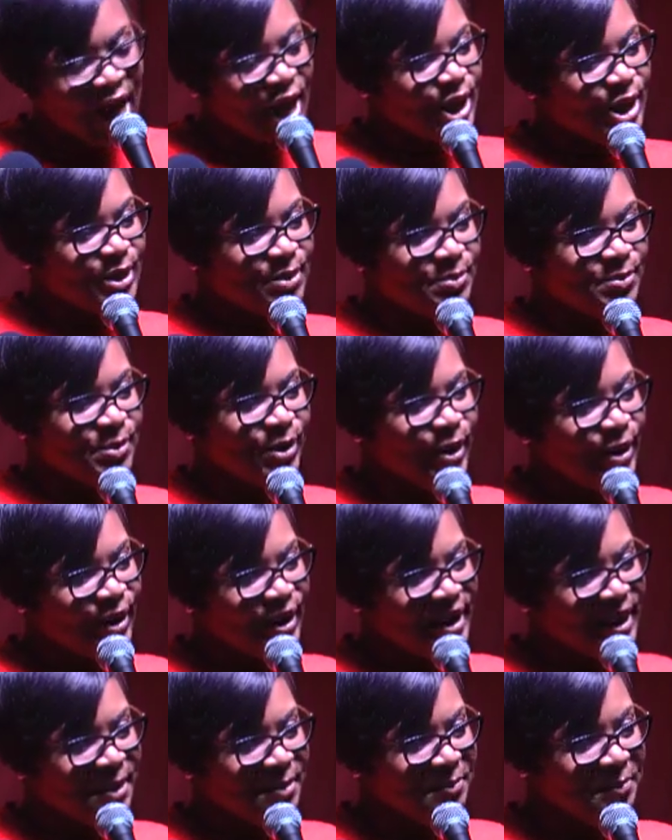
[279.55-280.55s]
Good
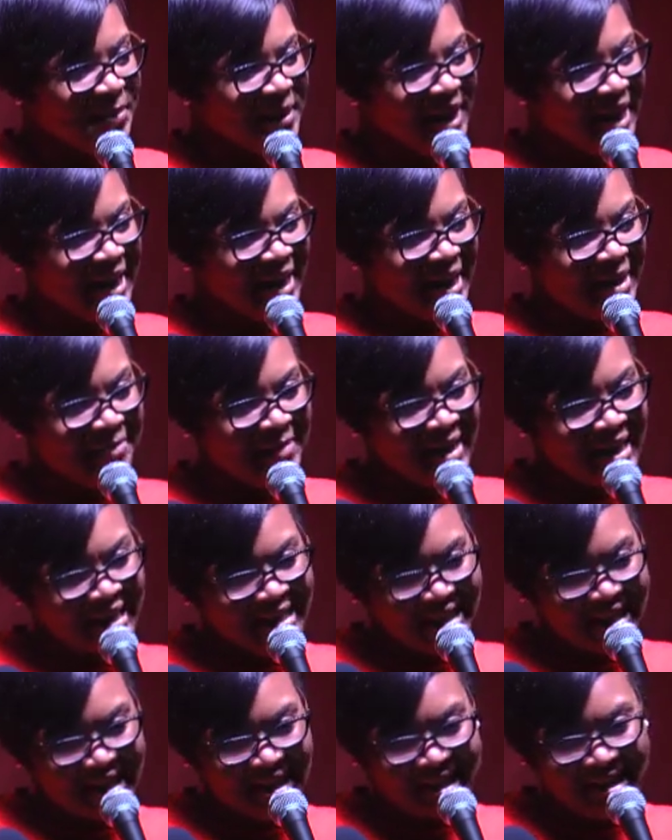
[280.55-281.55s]
morning, PNM
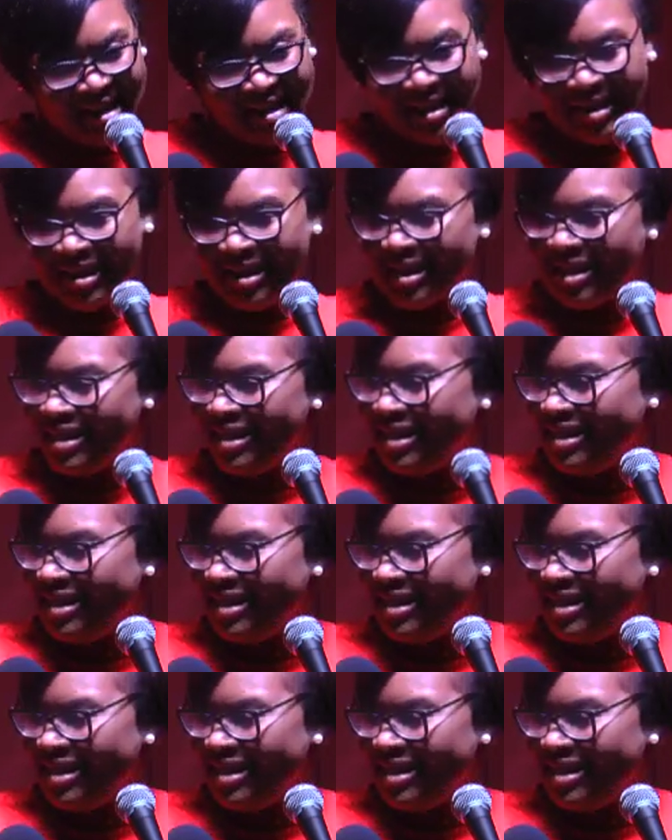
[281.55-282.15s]
little girl.